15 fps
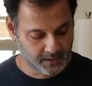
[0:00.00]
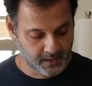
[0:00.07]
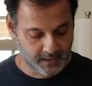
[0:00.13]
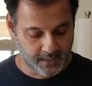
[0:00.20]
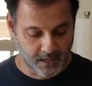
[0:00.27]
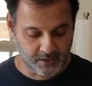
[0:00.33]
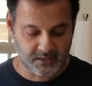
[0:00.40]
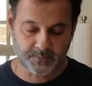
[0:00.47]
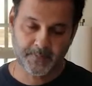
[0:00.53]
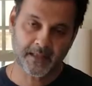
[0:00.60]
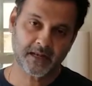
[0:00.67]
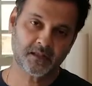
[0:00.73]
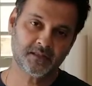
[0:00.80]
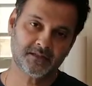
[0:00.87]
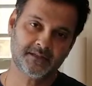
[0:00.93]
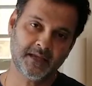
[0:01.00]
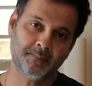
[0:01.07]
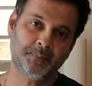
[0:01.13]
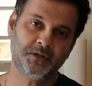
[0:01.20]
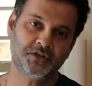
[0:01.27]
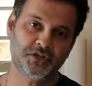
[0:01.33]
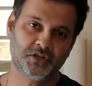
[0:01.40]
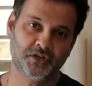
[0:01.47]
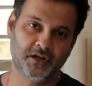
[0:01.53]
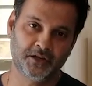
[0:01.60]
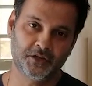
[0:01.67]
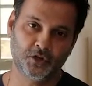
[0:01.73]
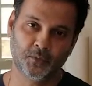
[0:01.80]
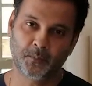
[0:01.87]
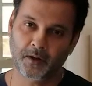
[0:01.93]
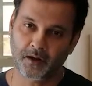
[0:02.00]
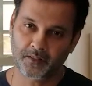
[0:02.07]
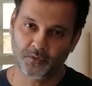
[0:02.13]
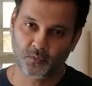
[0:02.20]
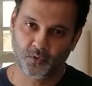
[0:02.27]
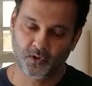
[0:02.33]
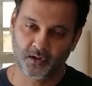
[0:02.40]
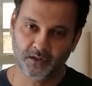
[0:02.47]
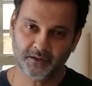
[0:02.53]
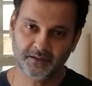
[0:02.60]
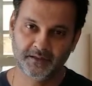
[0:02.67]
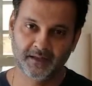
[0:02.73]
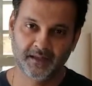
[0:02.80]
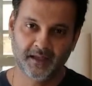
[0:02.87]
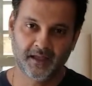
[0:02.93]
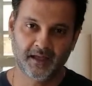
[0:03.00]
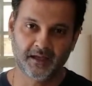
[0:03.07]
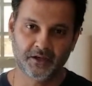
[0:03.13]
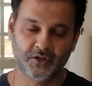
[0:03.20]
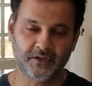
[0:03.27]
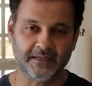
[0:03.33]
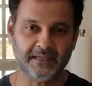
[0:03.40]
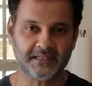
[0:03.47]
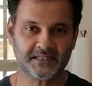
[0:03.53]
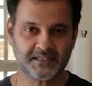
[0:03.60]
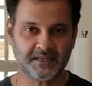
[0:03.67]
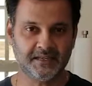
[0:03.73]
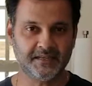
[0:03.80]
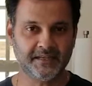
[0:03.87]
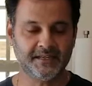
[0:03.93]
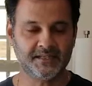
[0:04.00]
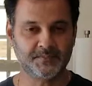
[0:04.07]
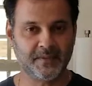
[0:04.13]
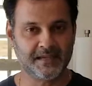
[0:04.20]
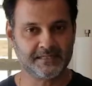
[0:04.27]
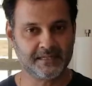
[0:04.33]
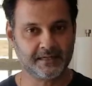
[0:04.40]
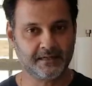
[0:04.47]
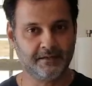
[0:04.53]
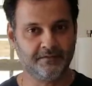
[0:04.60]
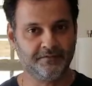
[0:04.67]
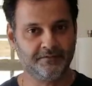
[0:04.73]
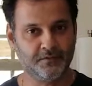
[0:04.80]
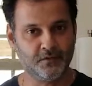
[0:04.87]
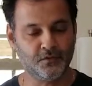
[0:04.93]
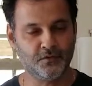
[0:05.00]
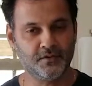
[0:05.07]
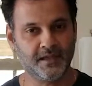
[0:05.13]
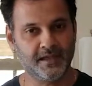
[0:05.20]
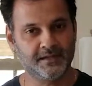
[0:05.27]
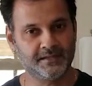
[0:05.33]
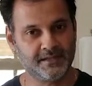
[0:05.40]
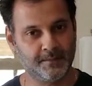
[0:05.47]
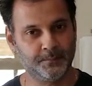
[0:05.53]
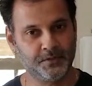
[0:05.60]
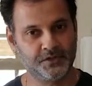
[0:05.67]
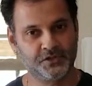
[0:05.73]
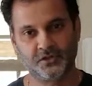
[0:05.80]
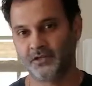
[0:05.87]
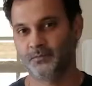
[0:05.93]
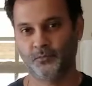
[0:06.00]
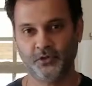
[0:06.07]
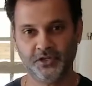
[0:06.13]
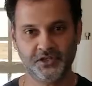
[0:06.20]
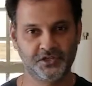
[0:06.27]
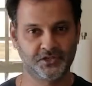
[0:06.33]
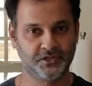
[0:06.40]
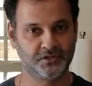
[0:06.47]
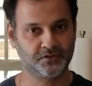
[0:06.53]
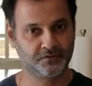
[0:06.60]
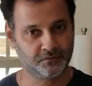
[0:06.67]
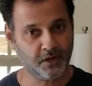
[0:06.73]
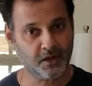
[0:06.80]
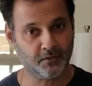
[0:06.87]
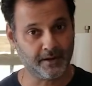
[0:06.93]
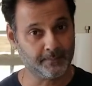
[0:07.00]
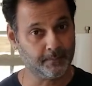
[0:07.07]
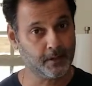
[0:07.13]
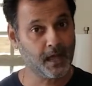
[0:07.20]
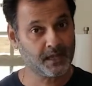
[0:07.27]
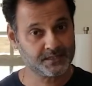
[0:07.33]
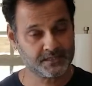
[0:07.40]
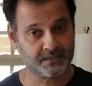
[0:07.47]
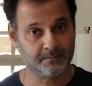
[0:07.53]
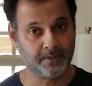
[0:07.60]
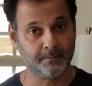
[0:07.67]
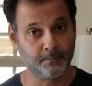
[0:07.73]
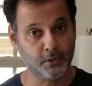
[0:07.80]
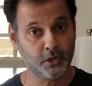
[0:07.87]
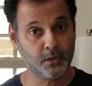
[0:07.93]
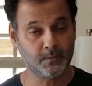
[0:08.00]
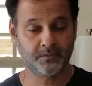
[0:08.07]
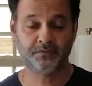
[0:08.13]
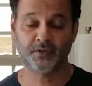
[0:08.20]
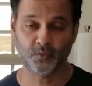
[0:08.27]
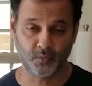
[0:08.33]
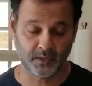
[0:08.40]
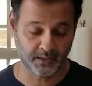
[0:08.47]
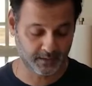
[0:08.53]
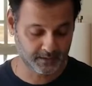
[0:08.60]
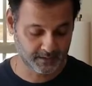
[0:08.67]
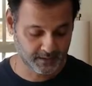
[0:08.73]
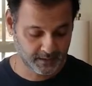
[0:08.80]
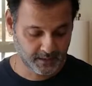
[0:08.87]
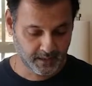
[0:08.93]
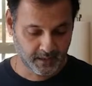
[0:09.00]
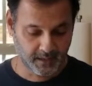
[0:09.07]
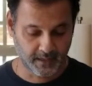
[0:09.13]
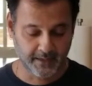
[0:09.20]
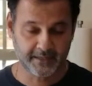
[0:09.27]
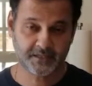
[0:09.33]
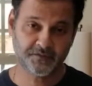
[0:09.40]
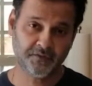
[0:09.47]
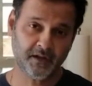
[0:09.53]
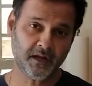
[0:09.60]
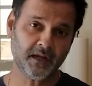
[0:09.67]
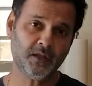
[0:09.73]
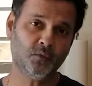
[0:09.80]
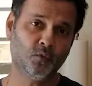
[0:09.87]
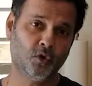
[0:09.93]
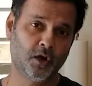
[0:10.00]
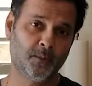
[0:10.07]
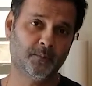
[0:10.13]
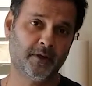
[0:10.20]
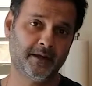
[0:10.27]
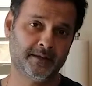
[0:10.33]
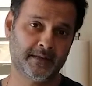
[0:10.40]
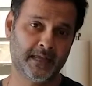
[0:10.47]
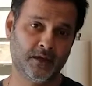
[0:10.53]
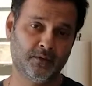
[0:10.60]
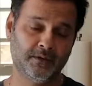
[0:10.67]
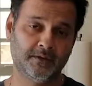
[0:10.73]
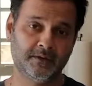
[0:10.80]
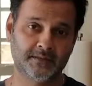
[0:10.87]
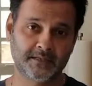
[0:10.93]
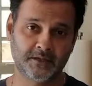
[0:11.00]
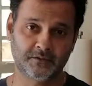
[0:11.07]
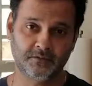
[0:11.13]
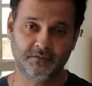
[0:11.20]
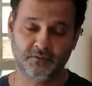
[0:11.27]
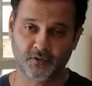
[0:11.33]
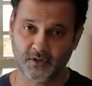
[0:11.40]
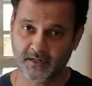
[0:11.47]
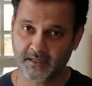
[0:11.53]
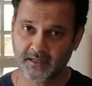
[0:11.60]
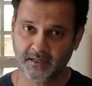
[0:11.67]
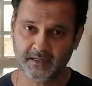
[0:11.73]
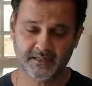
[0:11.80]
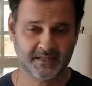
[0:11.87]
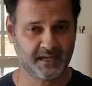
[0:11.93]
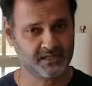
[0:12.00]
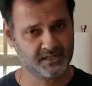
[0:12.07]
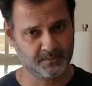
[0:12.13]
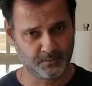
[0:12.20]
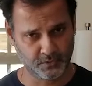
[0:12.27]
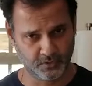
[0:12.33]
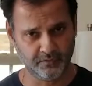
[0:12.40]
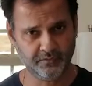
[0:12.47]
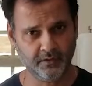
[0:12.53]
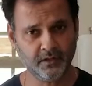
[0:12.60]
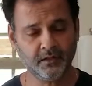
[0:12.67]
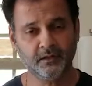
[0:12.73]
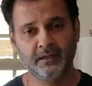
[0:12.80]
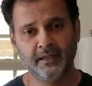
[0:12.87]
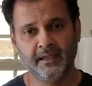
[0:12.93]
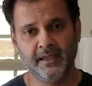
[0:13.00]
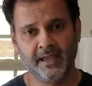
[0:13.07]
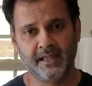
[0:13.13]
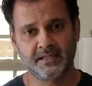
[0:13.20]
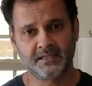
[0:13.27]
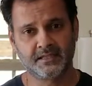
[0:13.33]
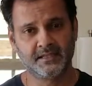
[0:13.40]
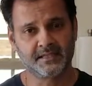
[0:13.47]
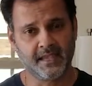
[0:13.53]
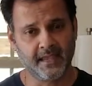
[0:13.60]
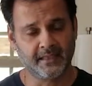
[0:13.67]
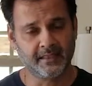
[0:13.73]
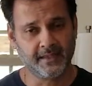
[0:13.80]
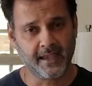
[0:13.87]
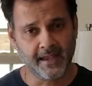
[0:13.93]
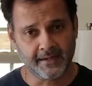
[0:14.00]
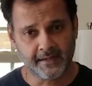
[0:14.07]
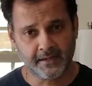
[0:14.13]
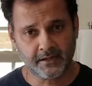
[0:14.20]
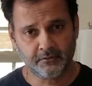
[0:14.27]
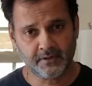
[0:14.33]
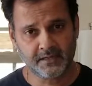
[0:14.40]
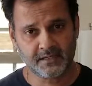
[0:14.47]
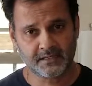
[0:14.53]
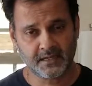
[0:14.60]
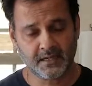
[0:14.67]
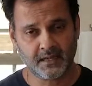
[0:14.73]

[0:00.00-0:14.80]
Now, depending on the temperature in your part of the world, yeast needs basically food and temperature and moisture to grow and blossom and bloom, if you will. It's fairly warm right now in Central Florida. It's actually beautiful. It's in the 80 degrees